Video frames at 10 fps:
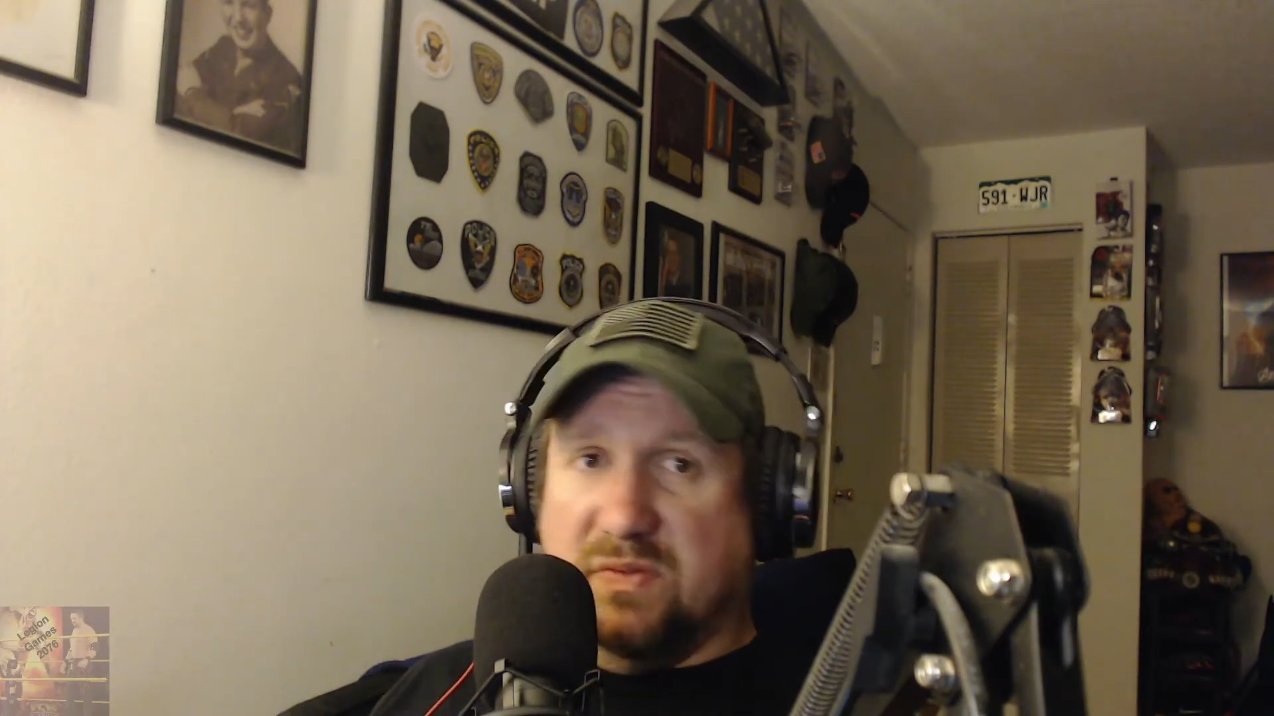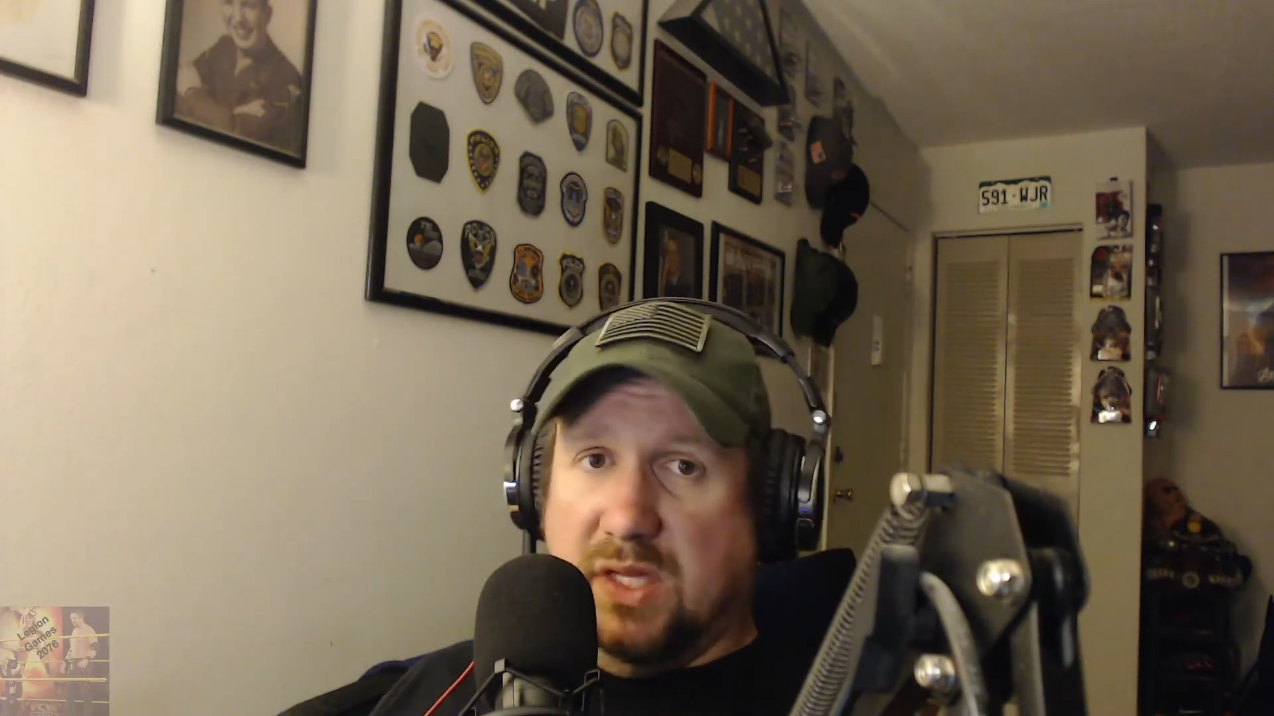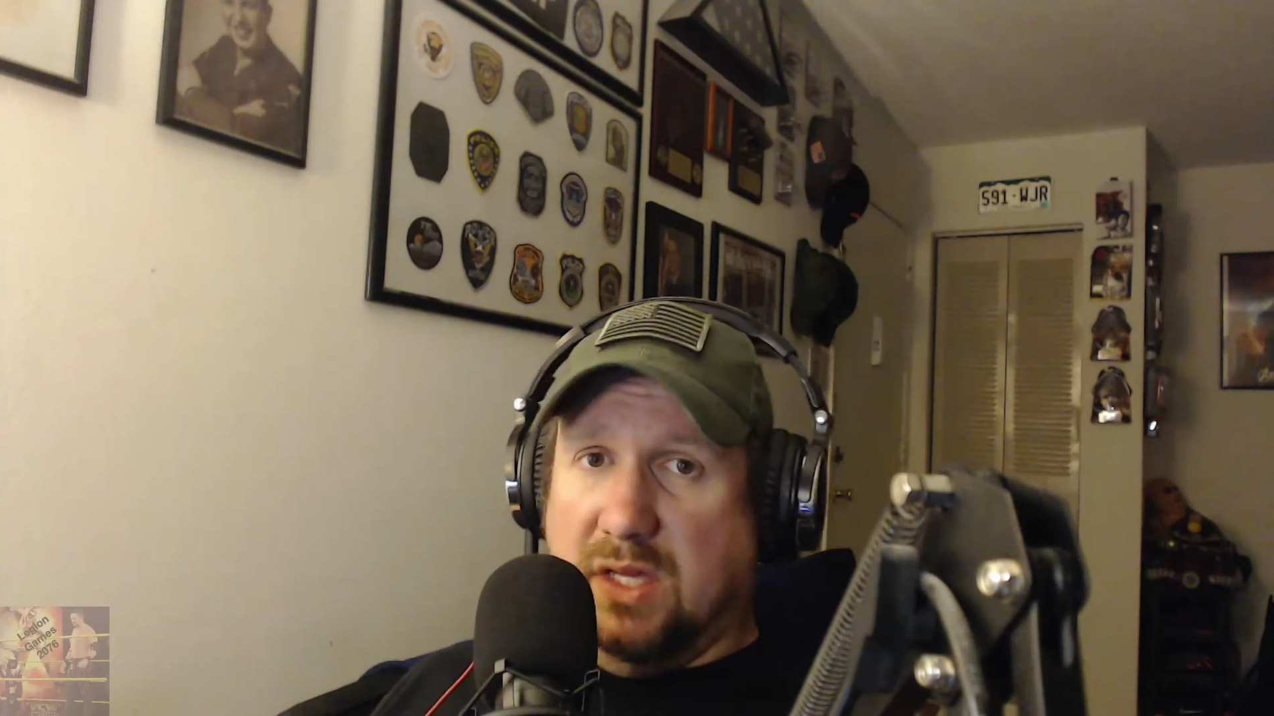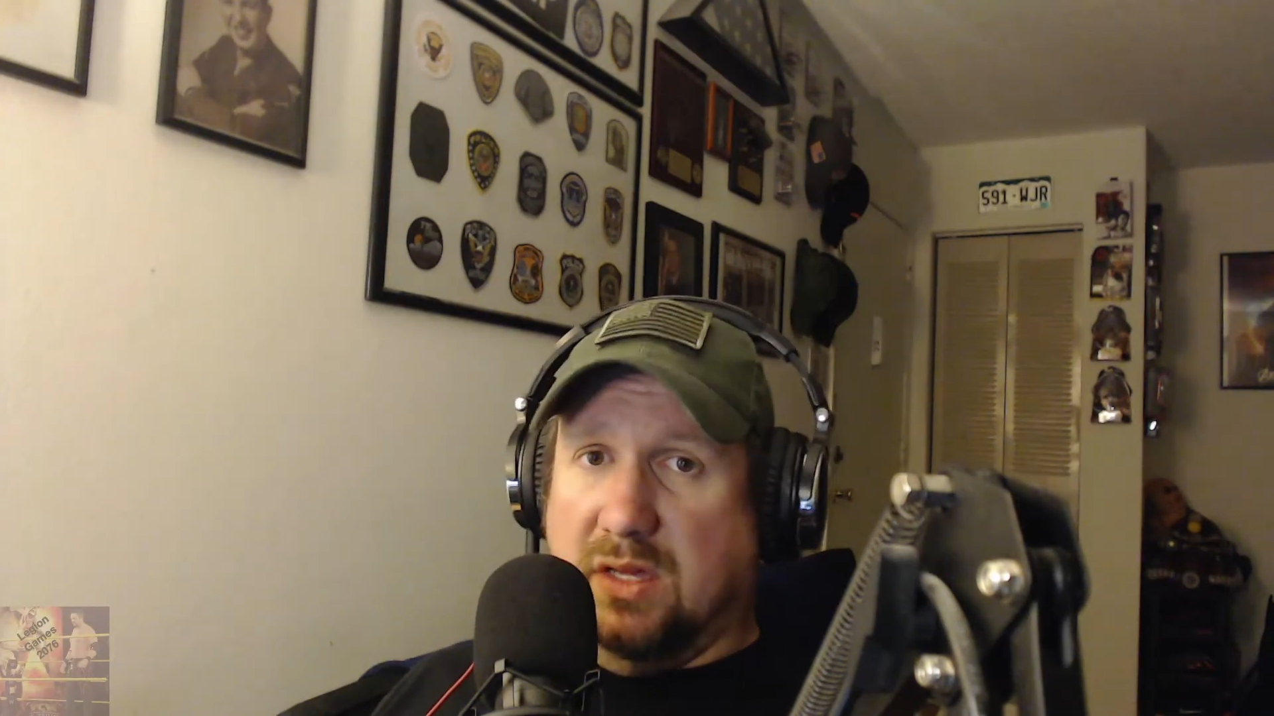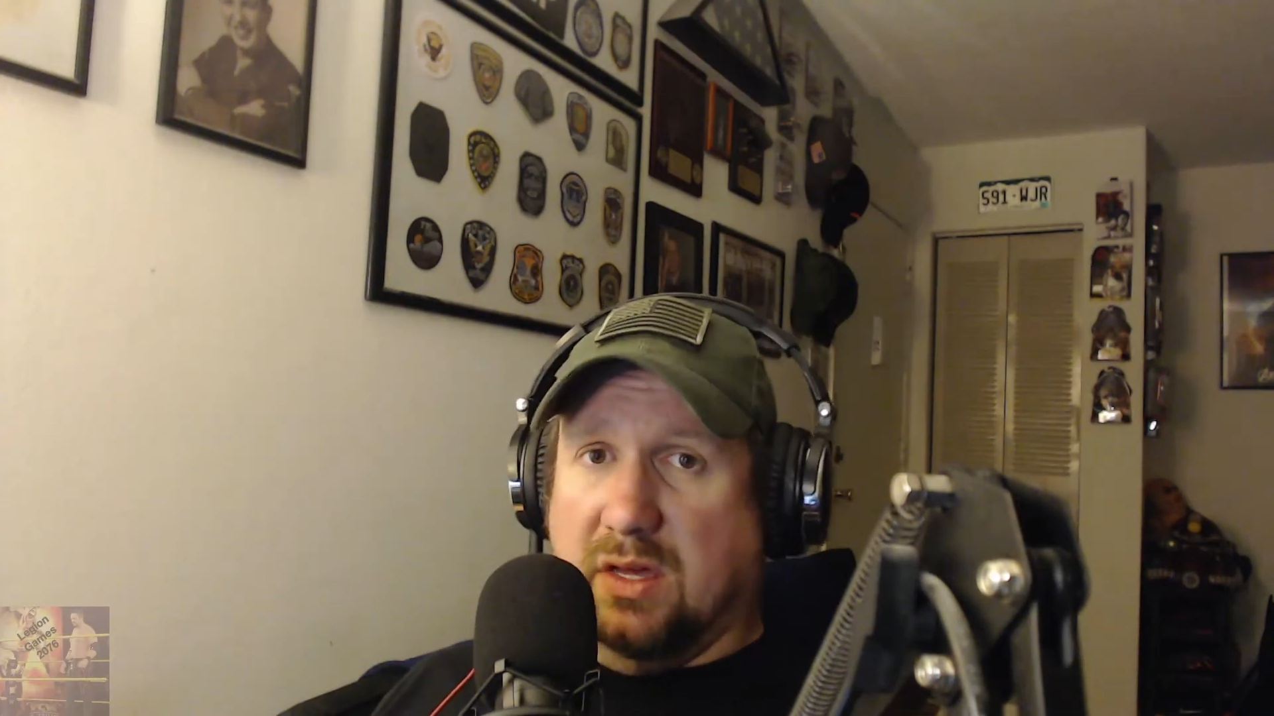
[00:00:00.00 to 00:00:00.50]
of
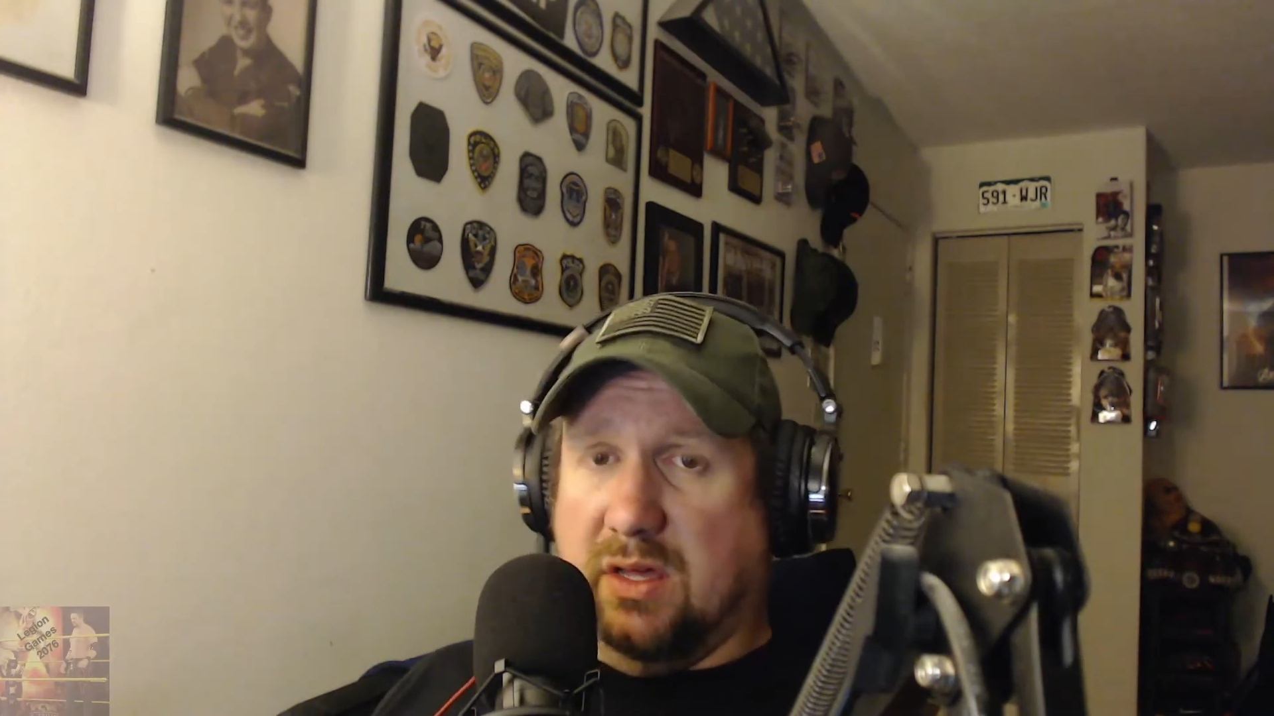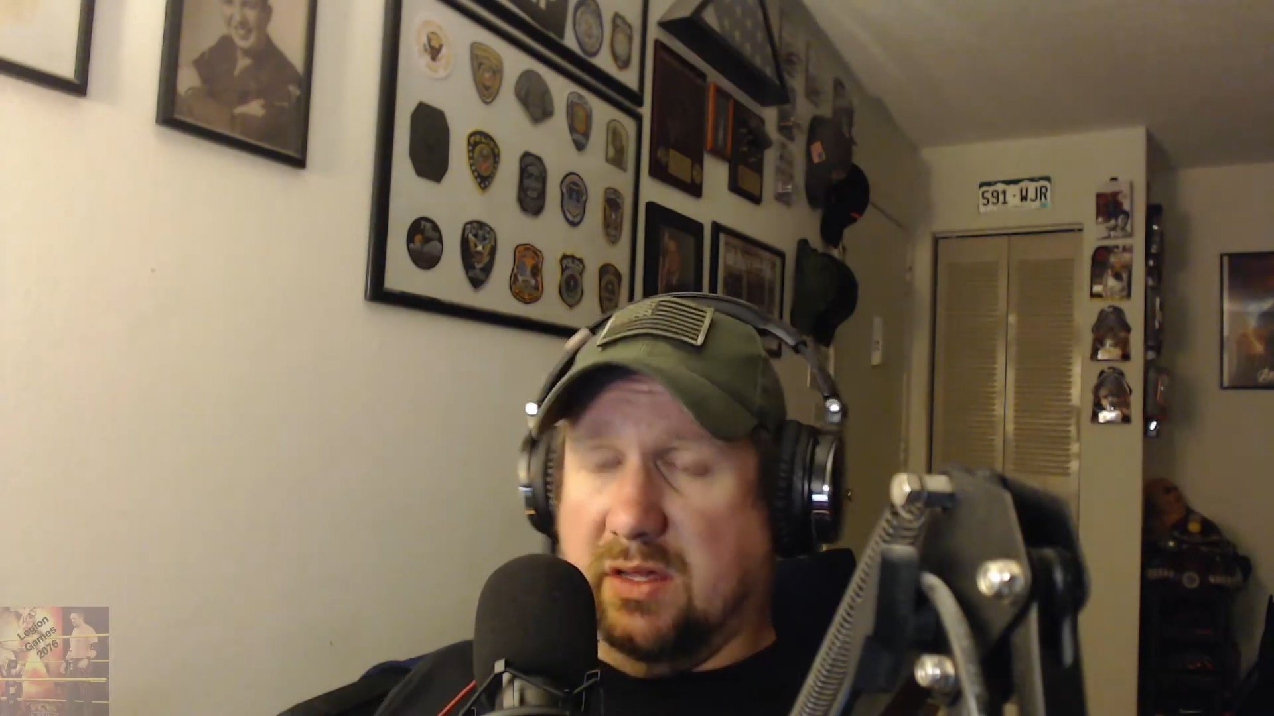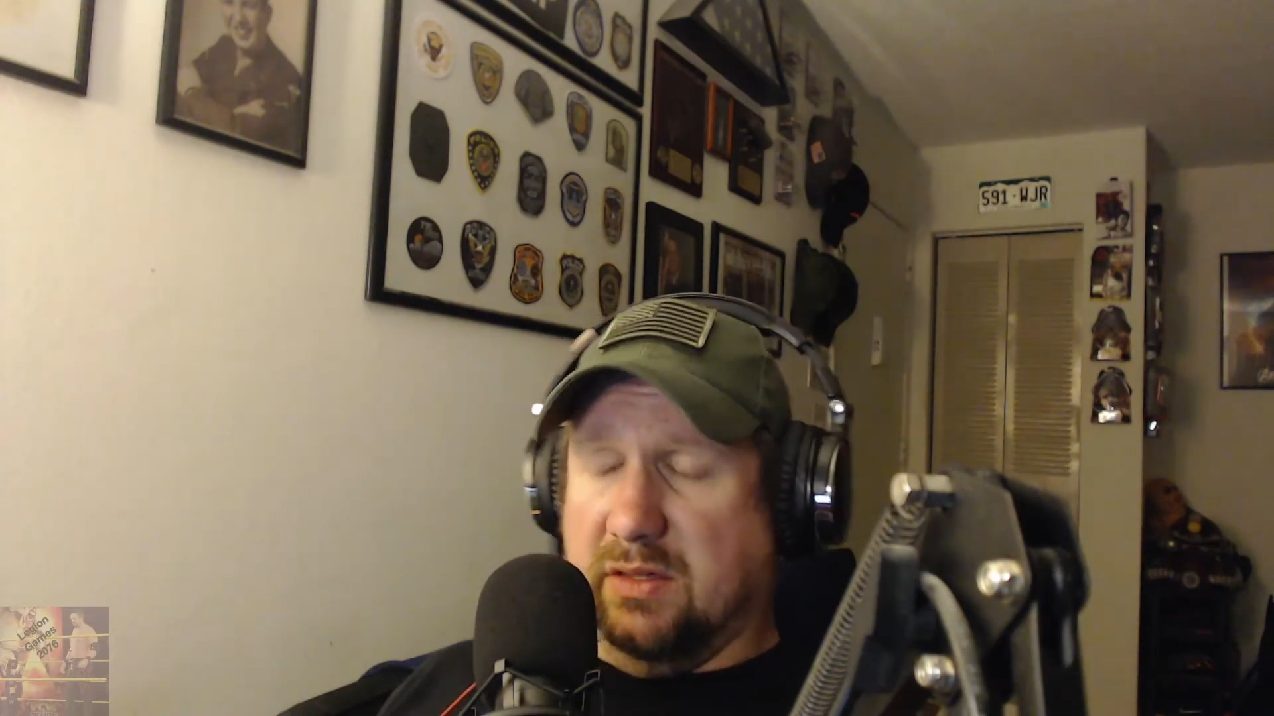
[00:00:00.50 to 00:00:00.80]
the uh,